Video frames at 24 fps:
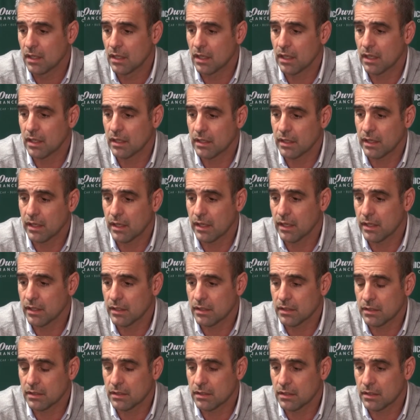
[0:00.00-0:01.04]
and
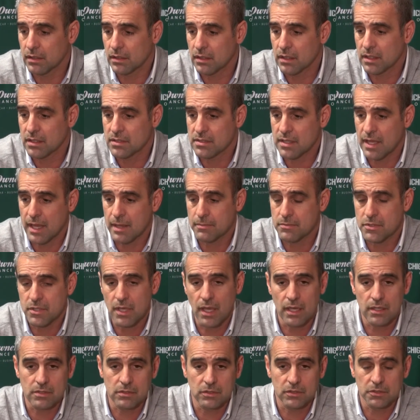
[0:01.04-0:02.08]
and the, the exam
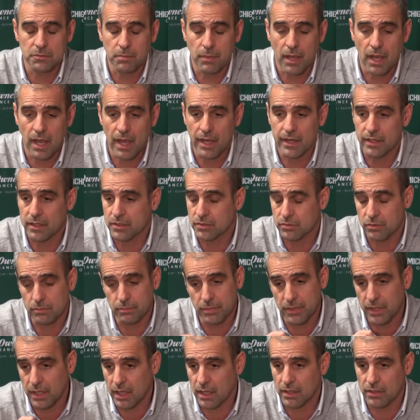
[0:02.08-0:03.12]
schedules behind us will
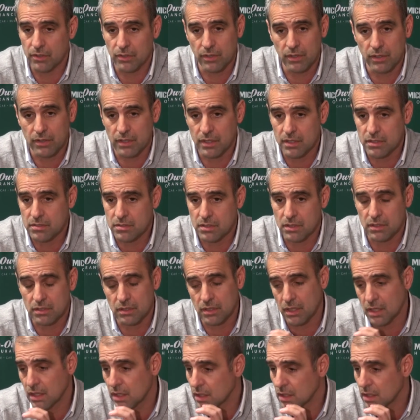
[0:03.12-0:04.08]
be on Northeastern.